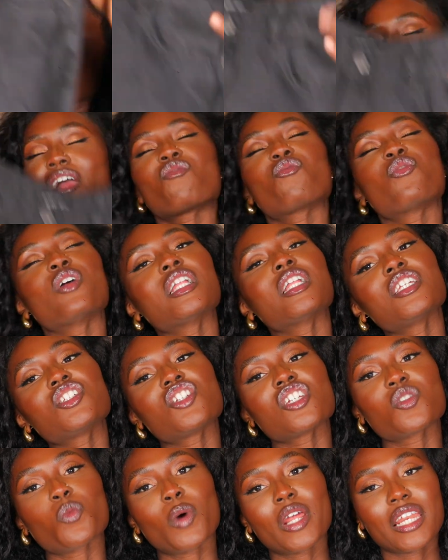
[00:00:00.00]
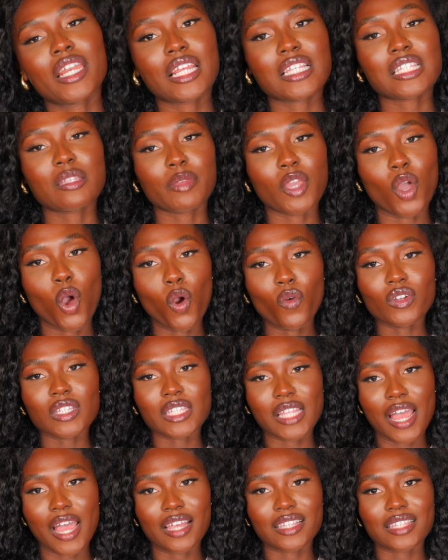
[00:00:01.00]
But I really just wanted it to be
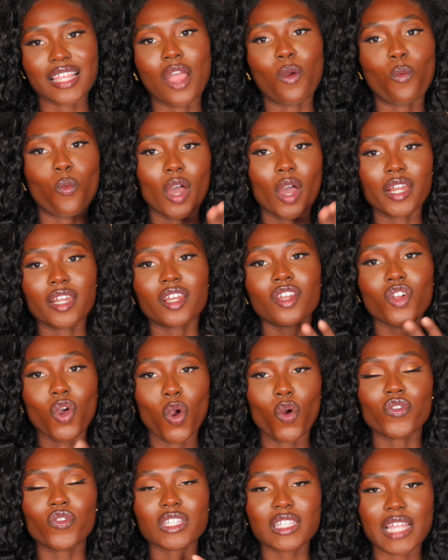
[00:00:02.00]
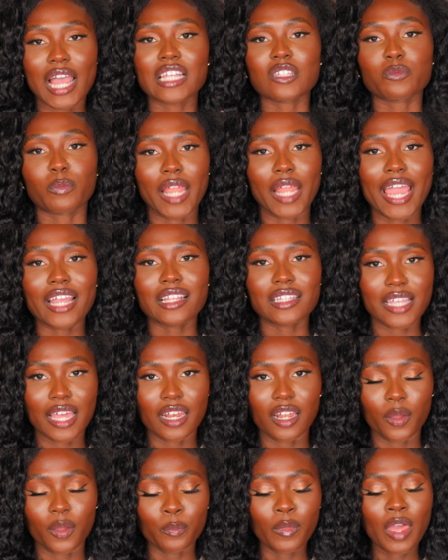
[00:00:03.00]
oversized. I wanted an oversized black
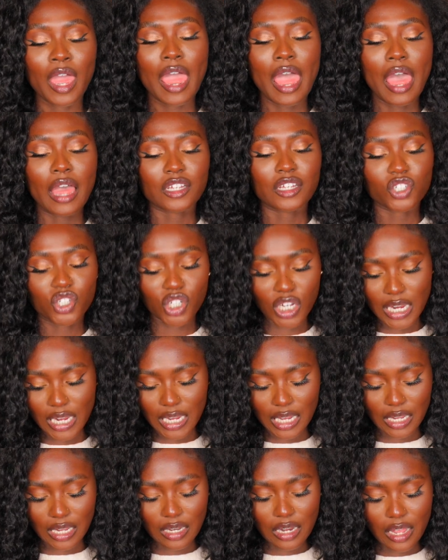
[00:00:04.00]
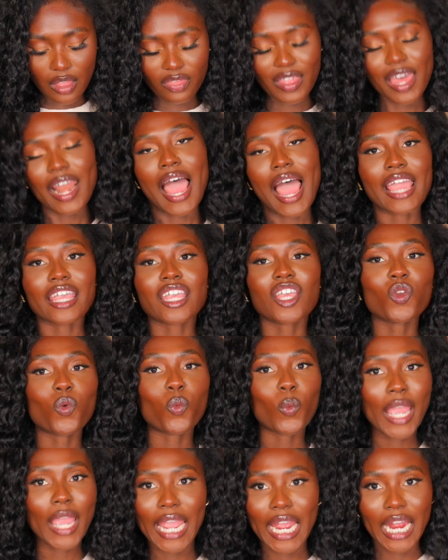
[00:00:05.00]
denim jean that I
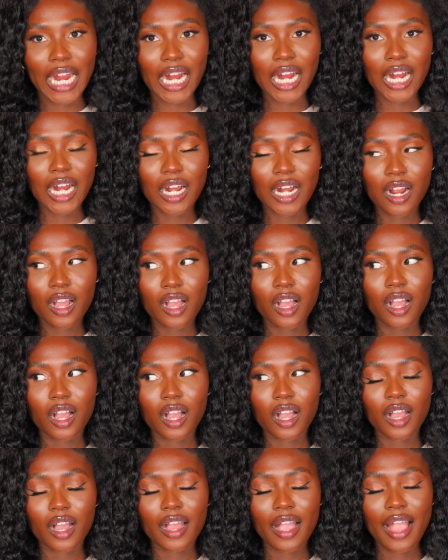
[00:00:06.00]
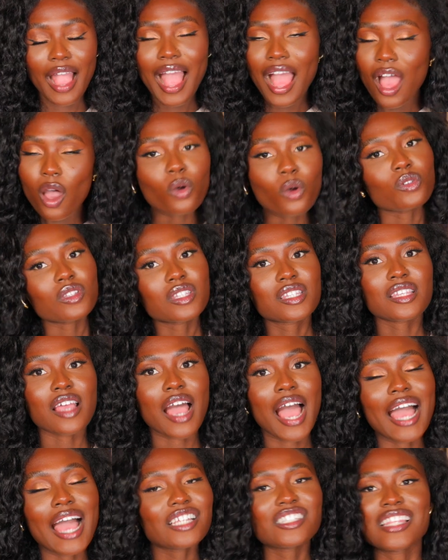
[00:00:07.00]
can wear out.
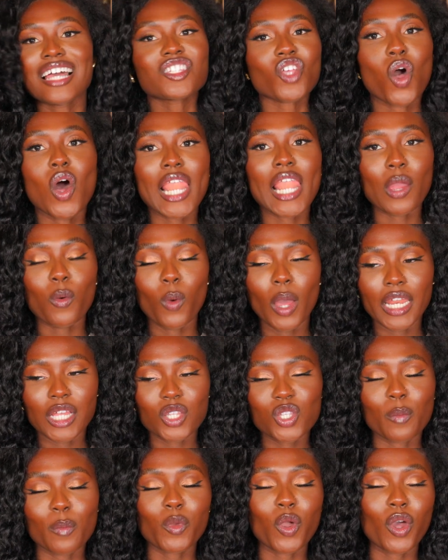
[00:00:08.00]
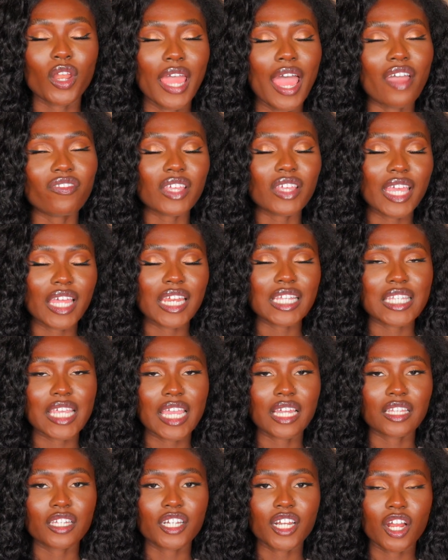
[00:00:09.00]
That's all I wanted. So I'm going to have to get it
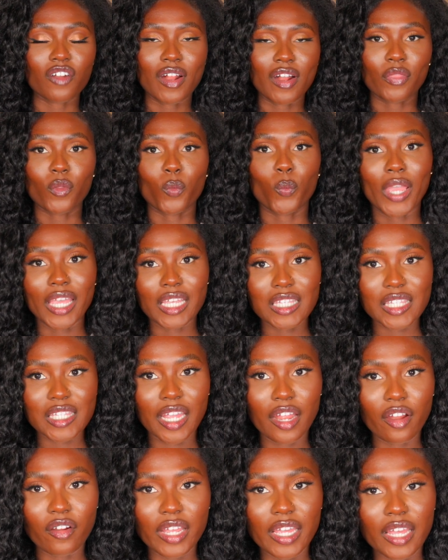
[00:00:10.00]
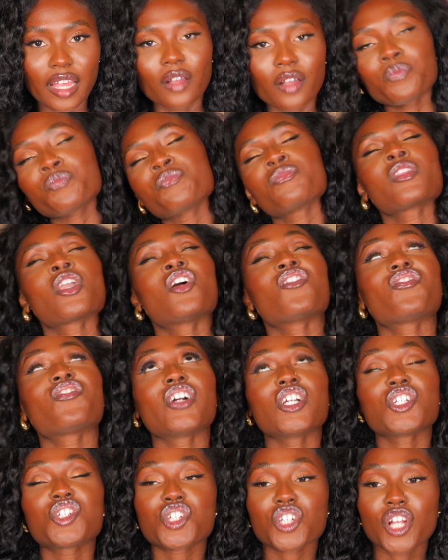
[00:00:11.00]
tailored around the waist area
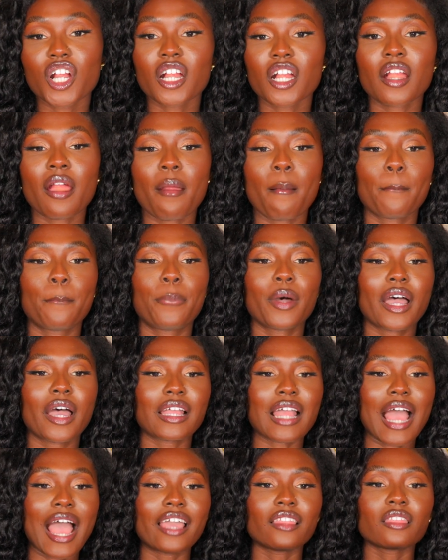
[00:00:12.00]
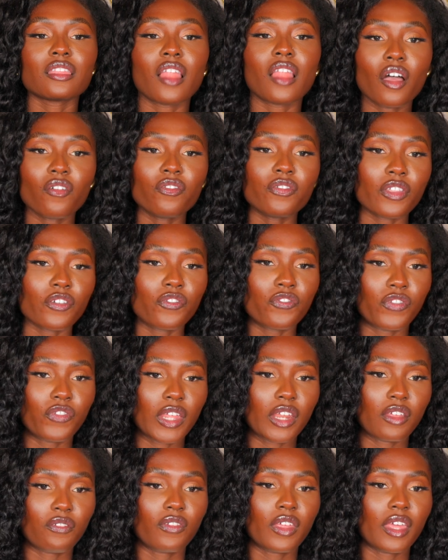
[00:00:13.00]
for sure. But I love the
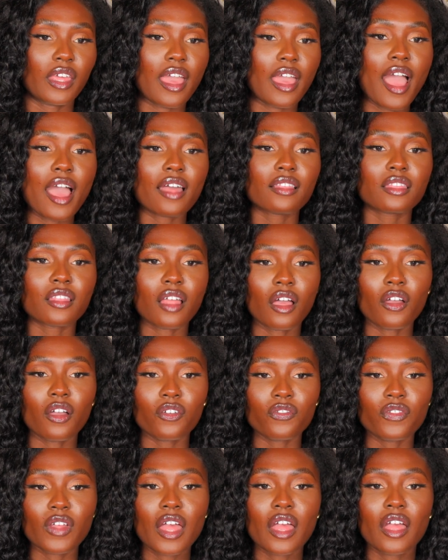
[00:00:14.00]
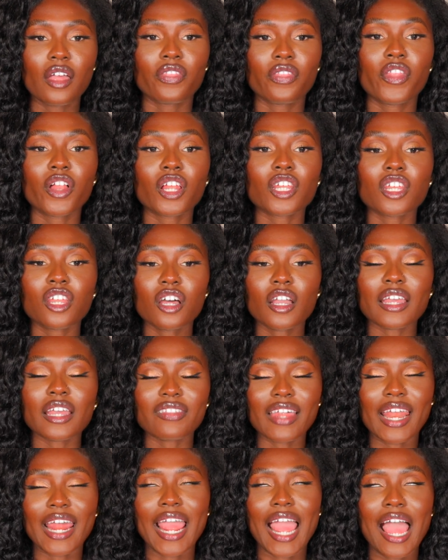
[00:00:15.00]
fit of it. I love the look
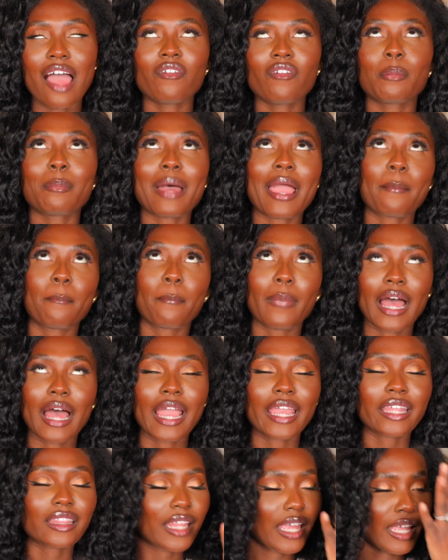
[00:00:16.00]
that I have in my mind.